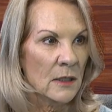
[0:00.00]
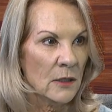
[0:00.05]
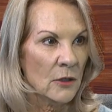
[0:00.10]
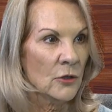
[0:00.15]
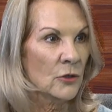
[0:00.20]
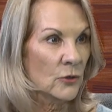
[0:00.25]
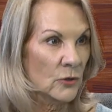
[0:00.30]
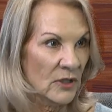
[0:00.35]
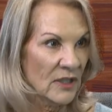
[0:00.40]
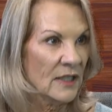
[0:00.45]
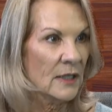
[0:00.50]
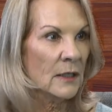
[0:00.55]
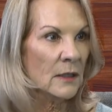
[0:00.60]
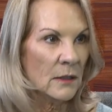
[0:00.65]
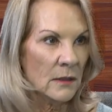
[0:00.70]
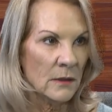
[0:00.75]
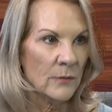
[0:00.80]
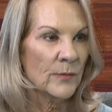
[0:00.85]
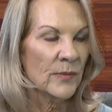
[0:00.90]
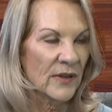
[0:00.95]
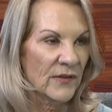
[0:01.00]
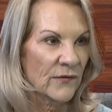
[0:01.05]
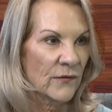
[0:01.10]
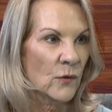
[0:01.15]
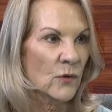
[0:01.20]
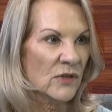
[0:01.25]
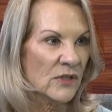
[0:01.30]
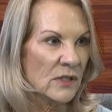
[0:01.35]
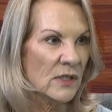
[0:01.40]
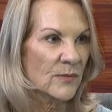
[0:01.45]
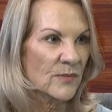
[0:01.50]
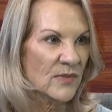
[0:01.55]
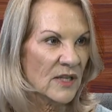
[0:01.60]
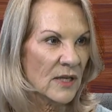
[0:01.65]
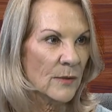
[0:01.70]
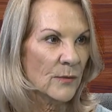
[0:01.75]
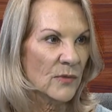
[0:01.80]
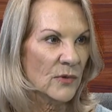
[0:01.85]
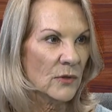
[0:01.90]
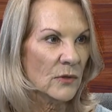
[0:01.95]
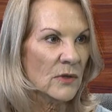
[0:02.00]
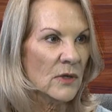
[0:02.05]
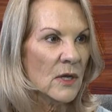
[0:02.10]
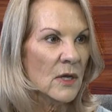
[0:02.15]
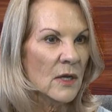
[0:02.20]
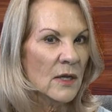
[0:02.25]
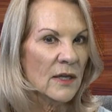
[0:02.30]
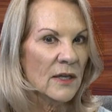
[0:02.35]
early before September yeah.